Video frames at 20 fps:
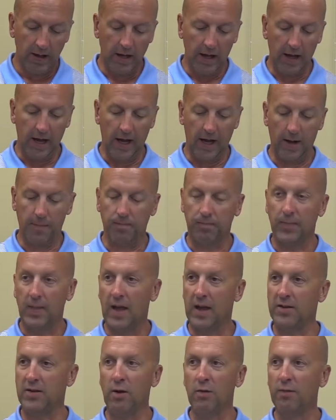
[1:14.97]
And
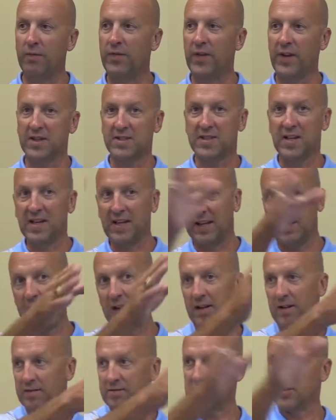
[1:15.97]
don't fixate
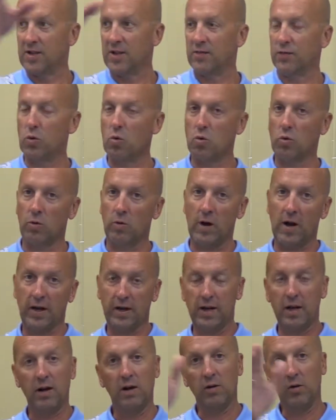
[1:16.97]
on stuff going around
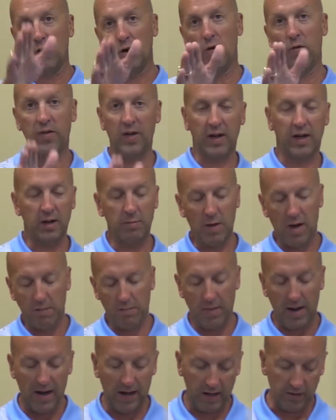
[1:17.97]
here. You're thinking about
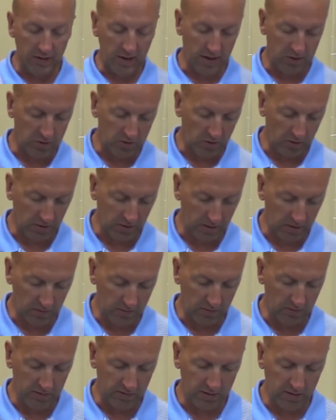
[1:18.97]
backing that truck
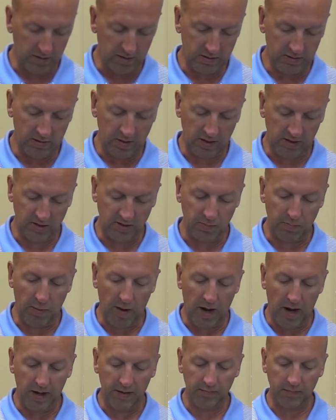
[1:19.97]
into its
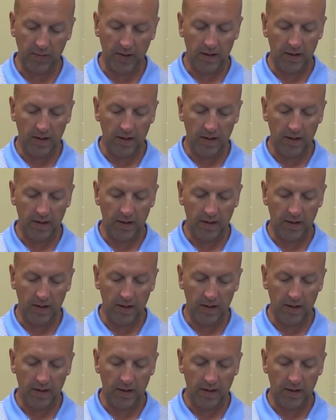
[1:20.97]
spot.